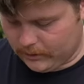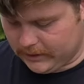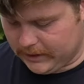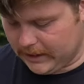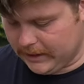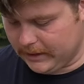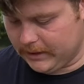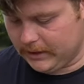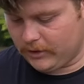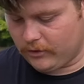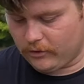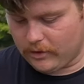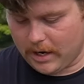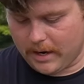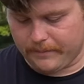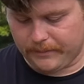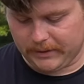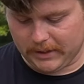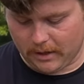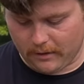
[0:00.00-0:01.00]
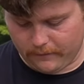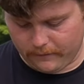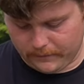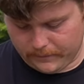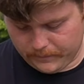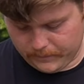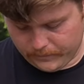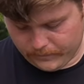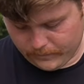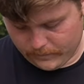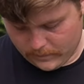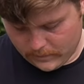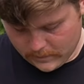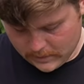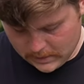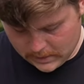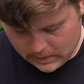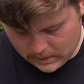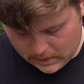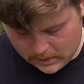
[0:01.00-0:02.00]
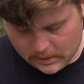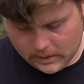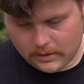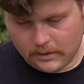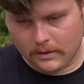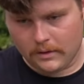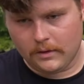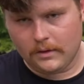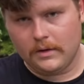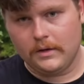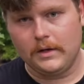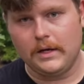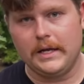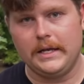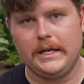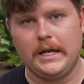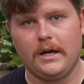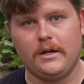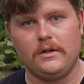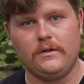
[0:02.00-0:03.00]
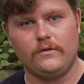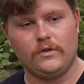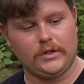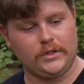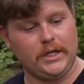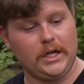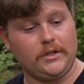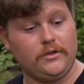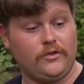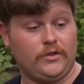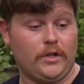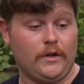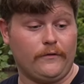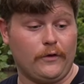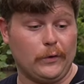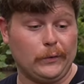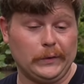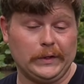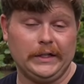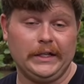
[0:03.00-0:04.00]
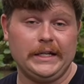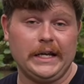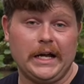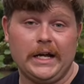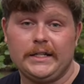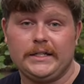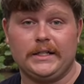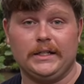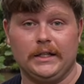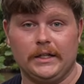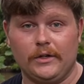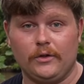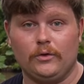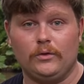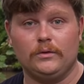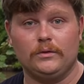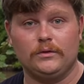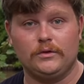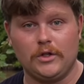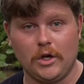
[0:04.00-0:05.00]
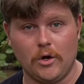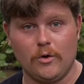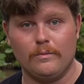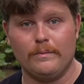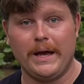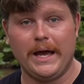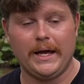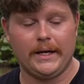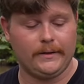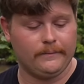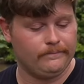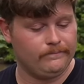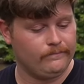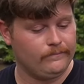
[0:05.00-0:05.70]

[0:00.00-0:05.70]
want to take these straps off, and now you've just got yourself a really nice little tote bag.